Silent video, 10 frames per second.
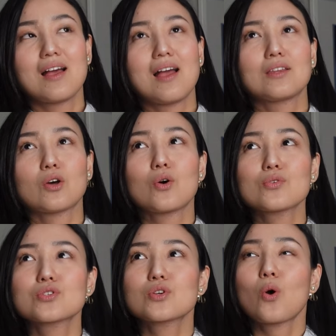And
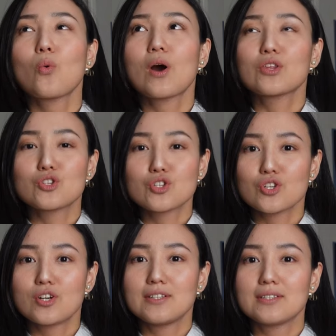also one
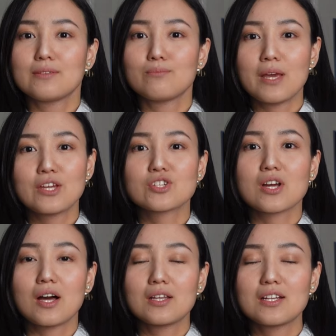shirt in beige
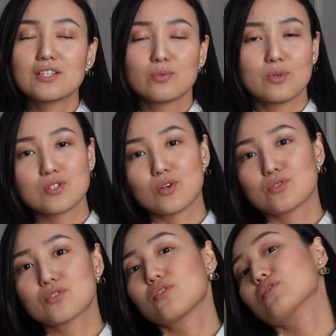color, it was
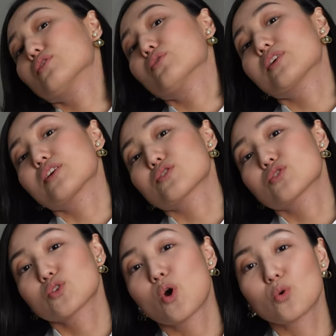also looking
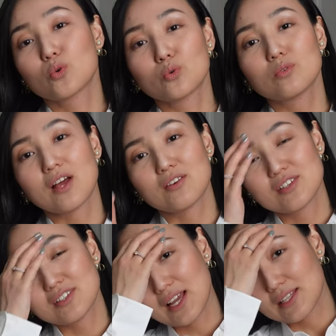so cool. I
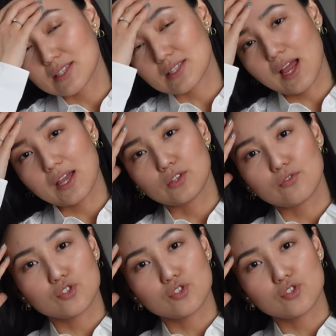really like this kind of